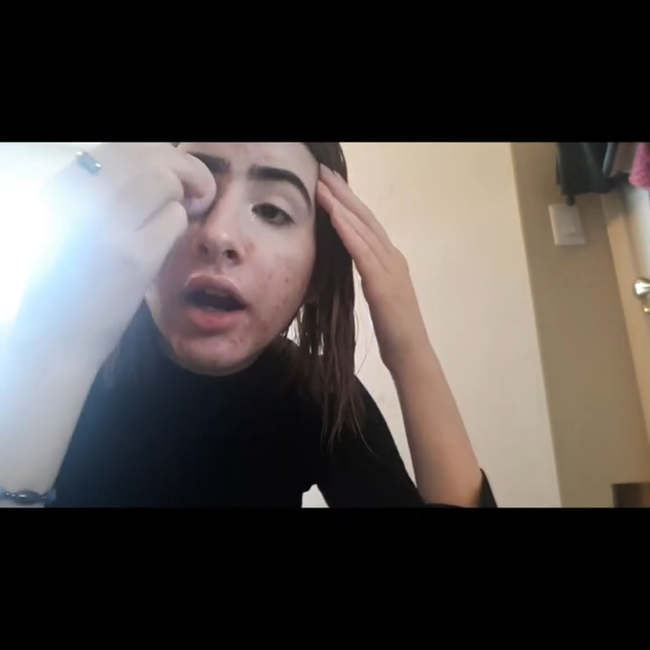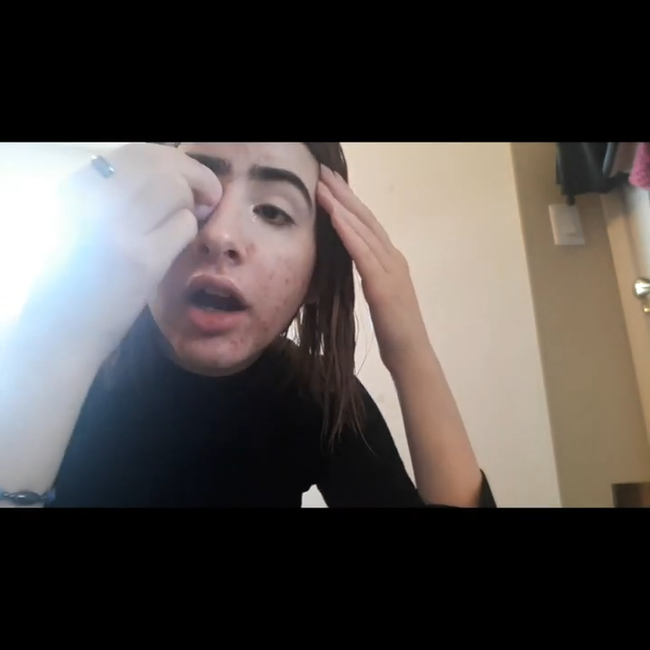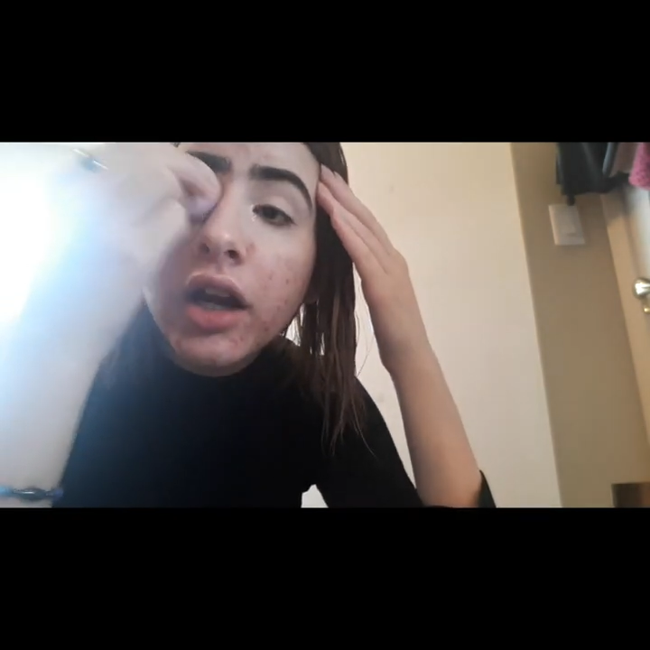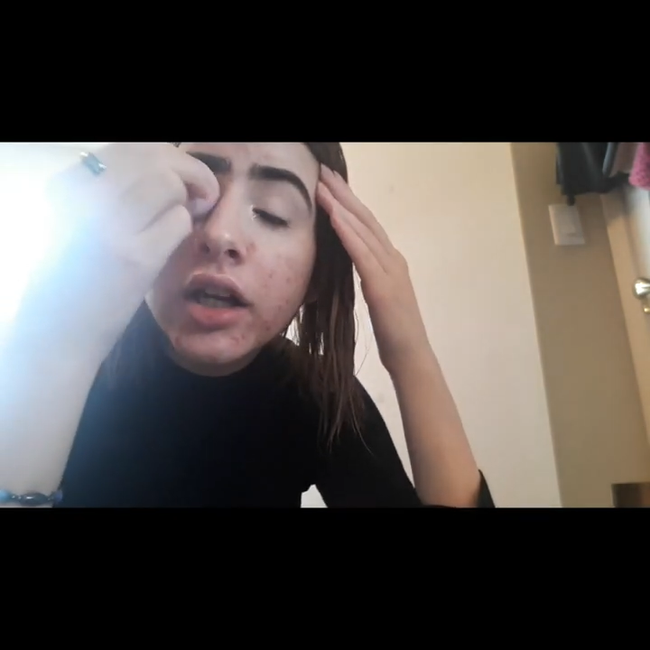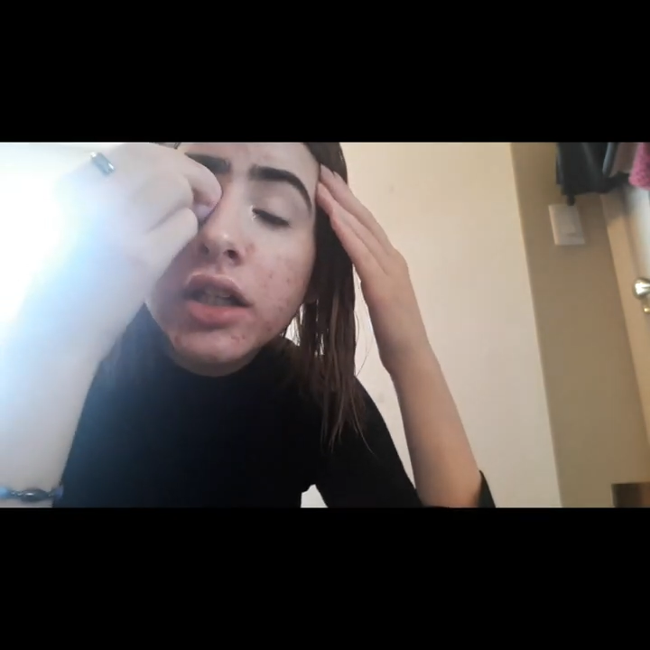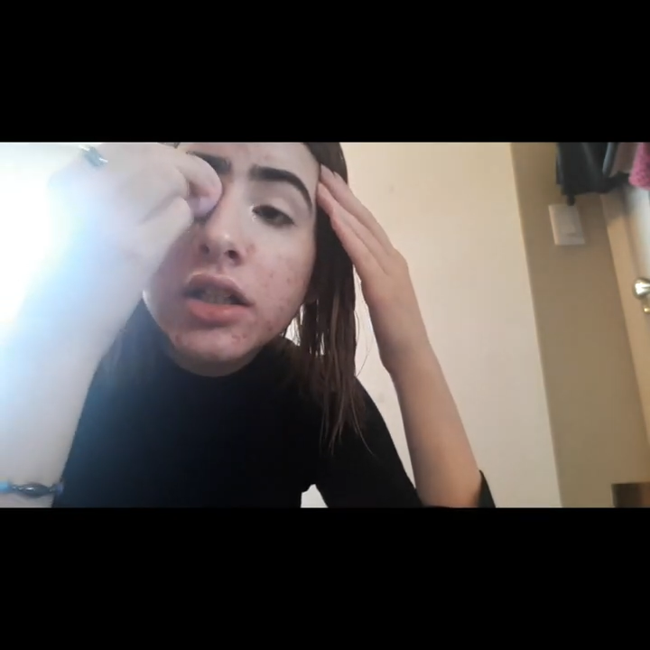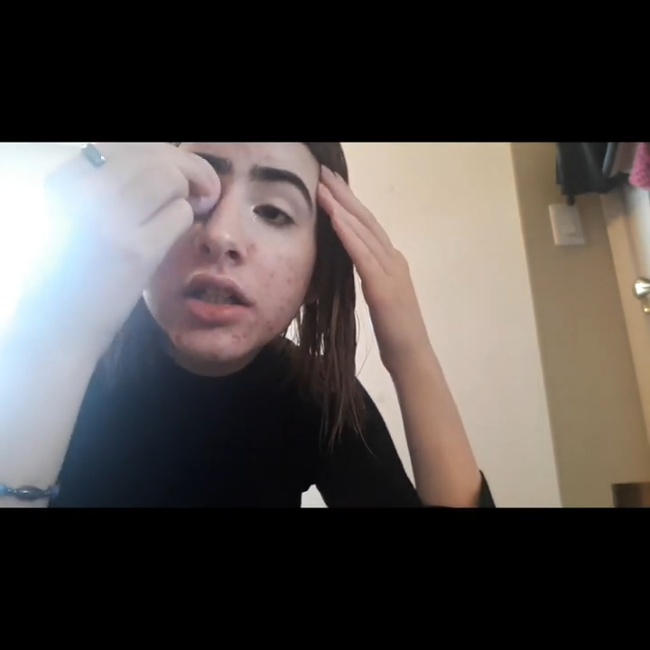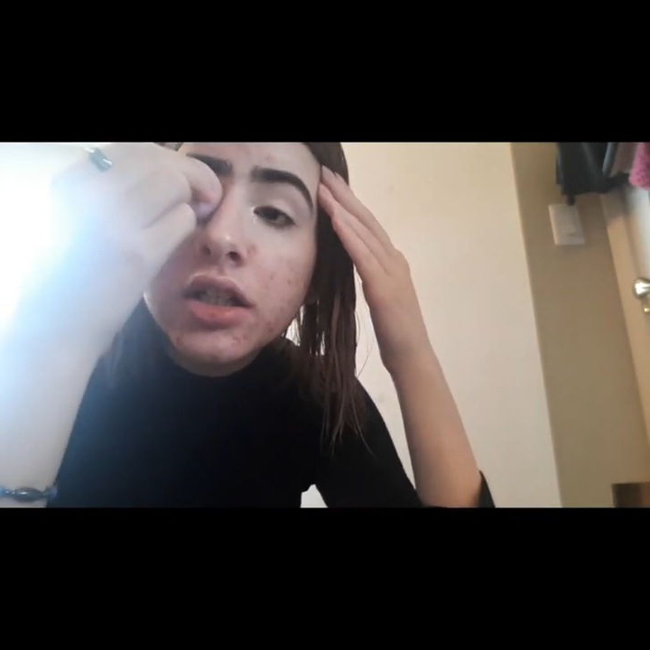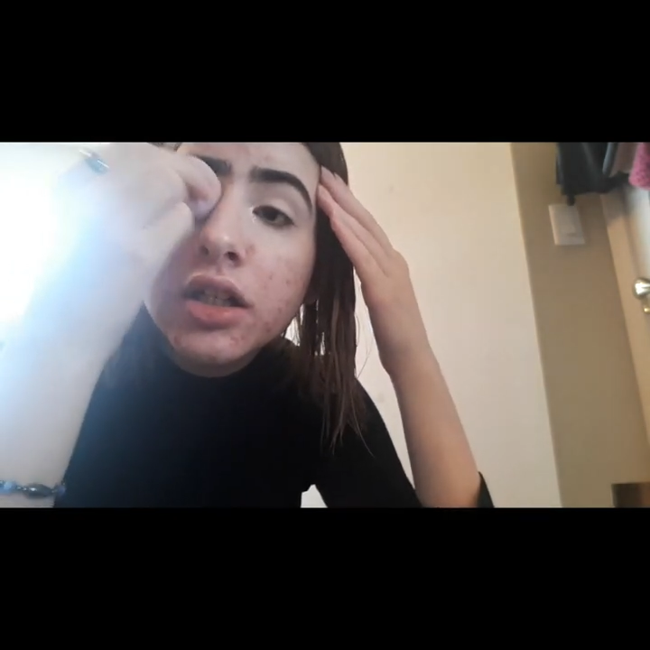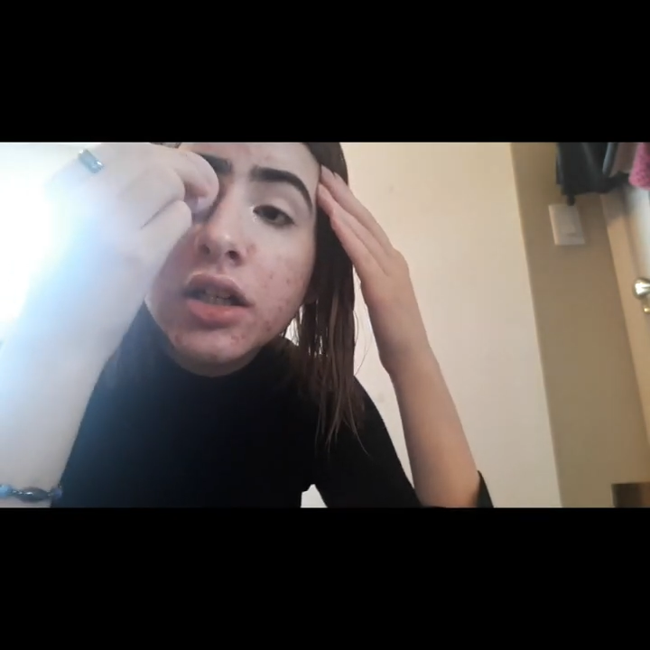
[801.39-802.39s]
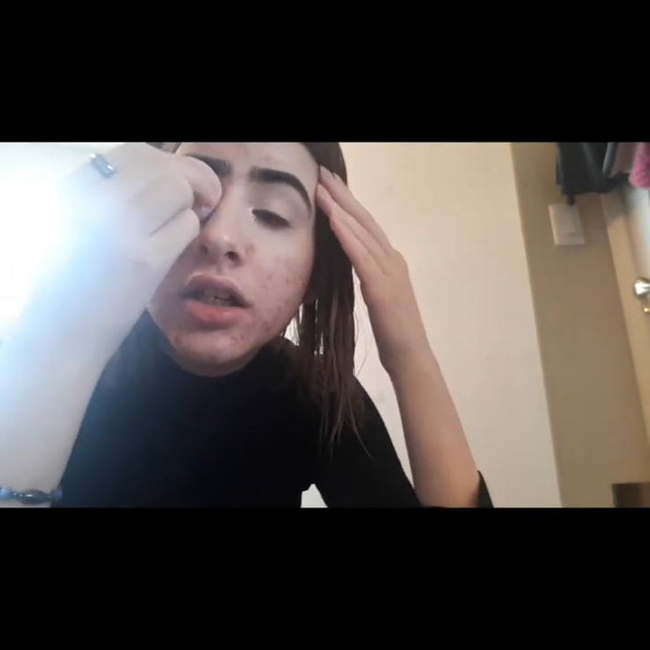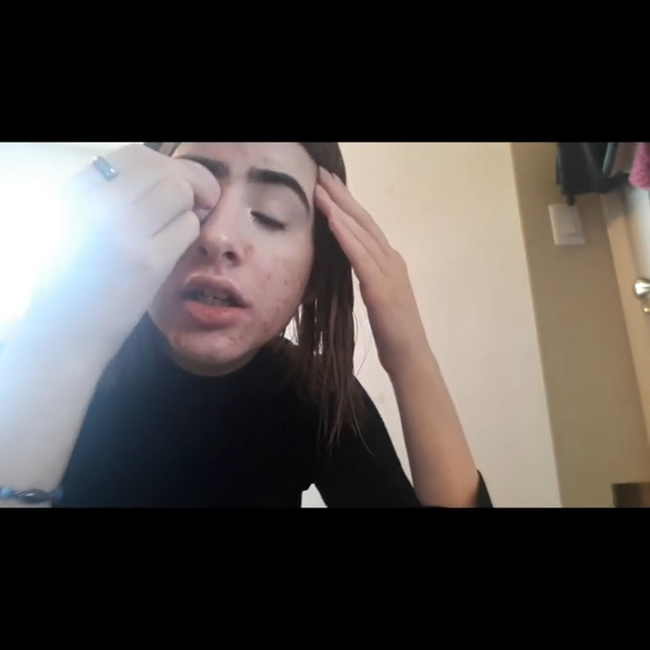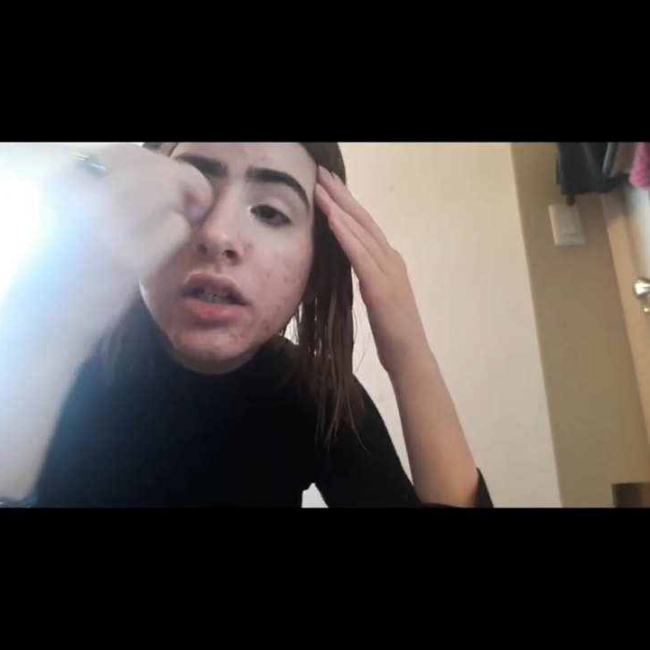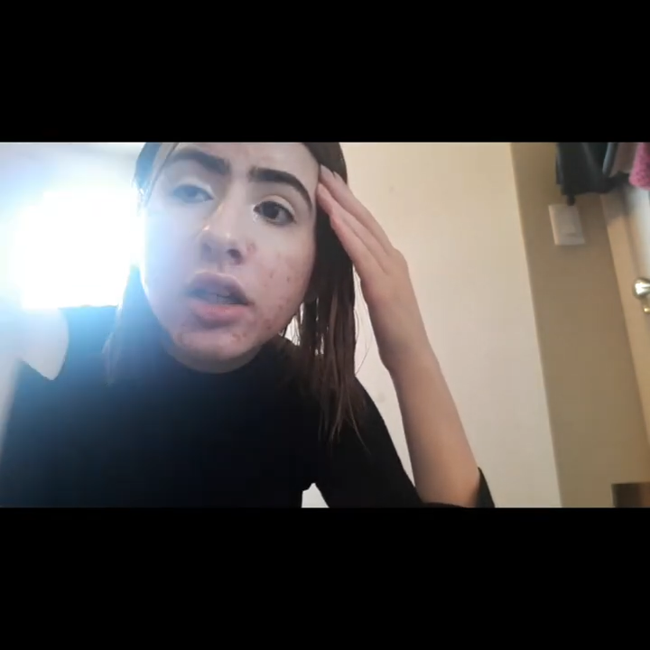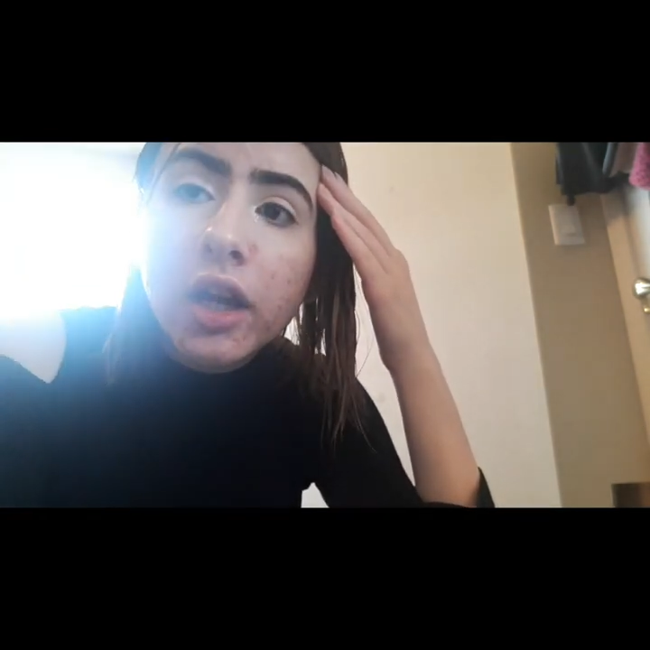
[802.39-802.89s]
eyes
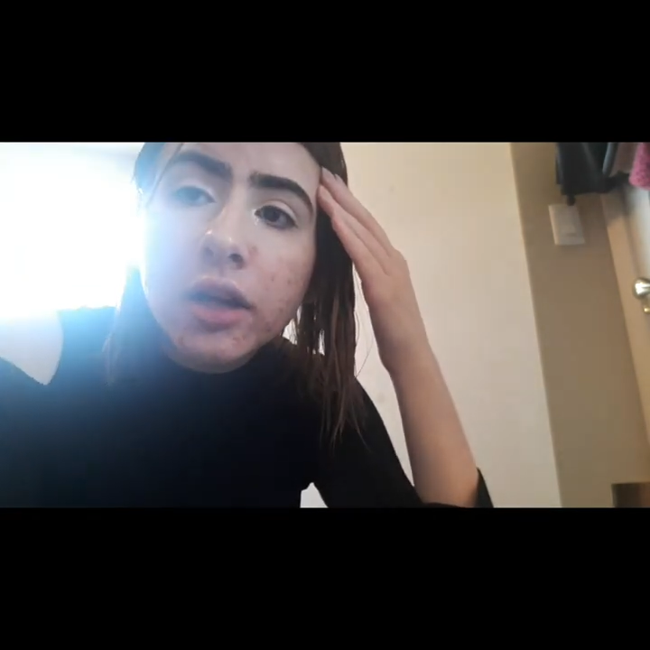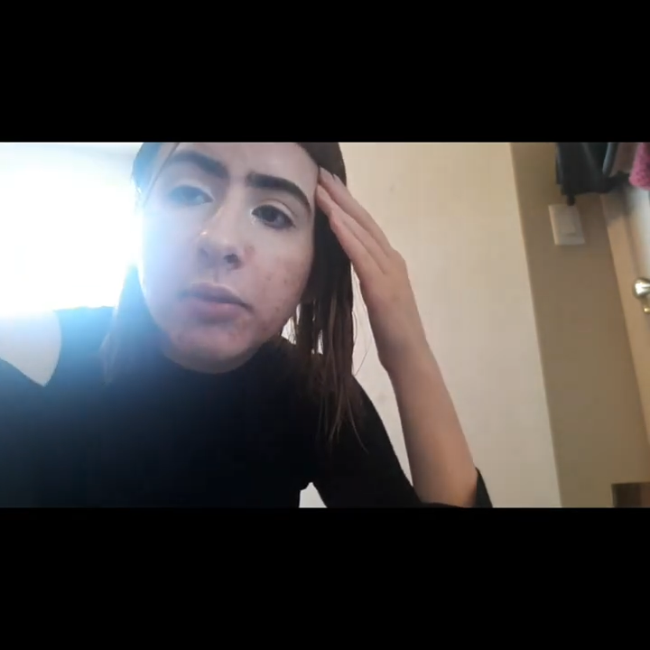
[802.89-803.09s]
to kind of